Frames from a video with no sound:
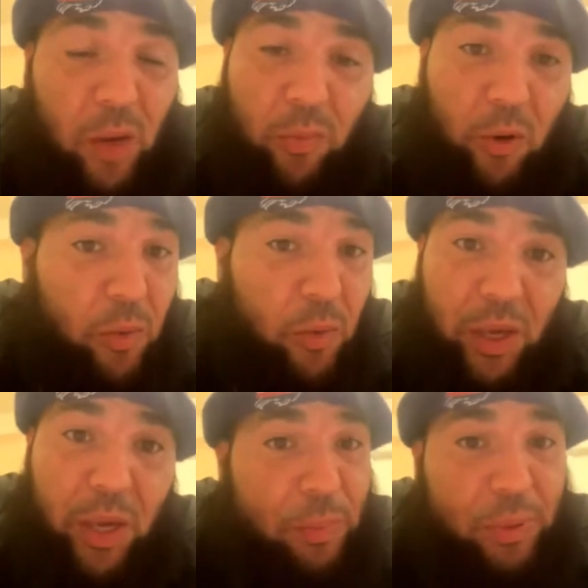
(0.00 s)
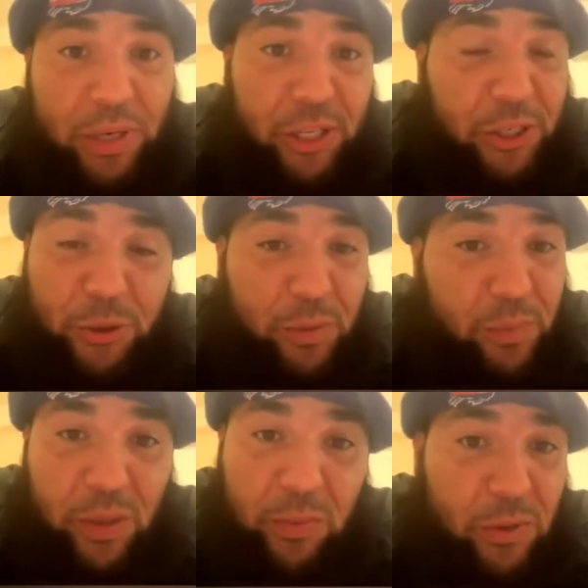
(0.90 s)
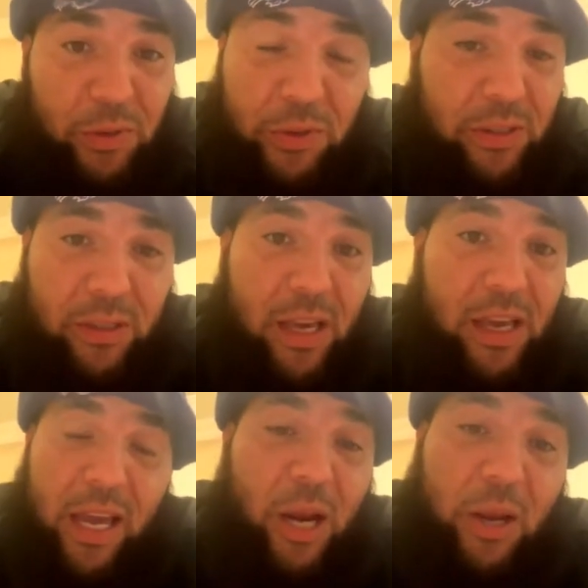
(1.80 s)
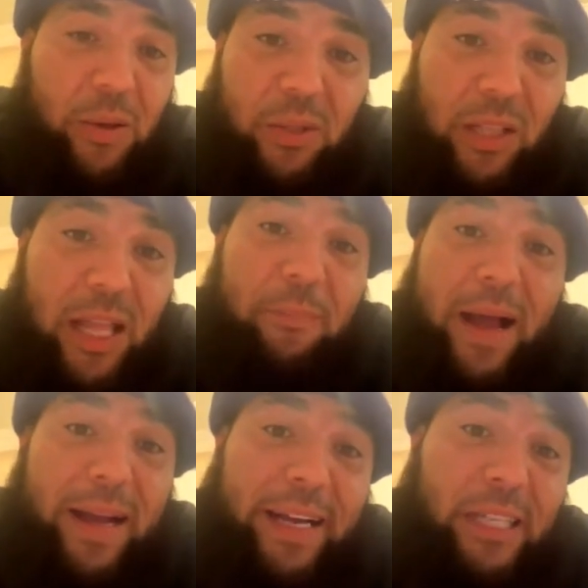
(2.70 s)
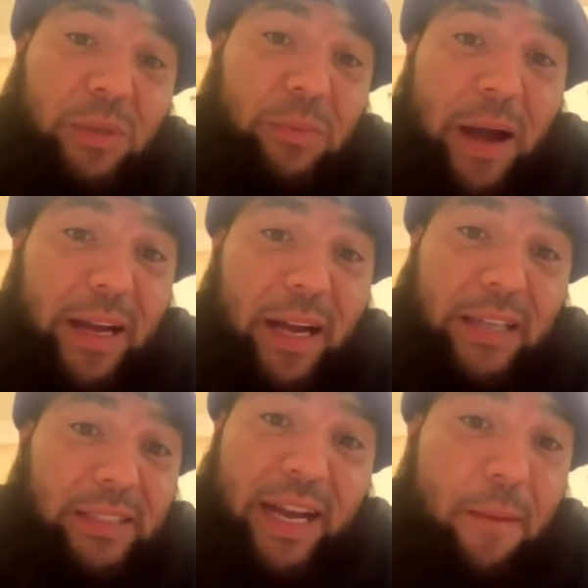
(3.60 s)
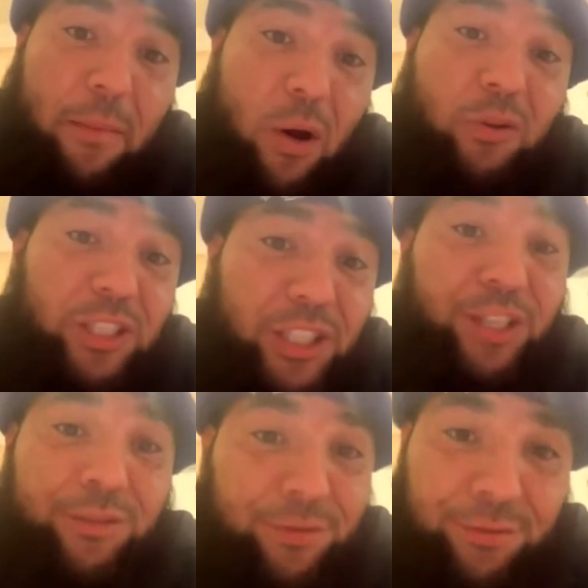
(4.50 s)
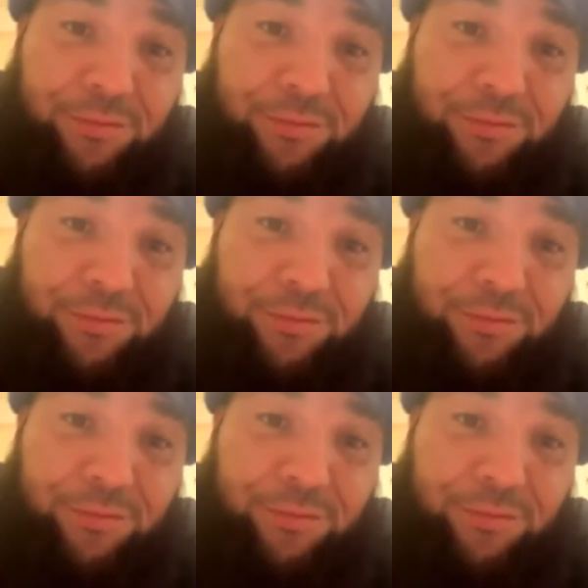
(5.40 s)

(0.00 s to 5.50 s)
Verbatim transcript: people, being political with people. Eric, let bygones be bygones. I got my own agenda.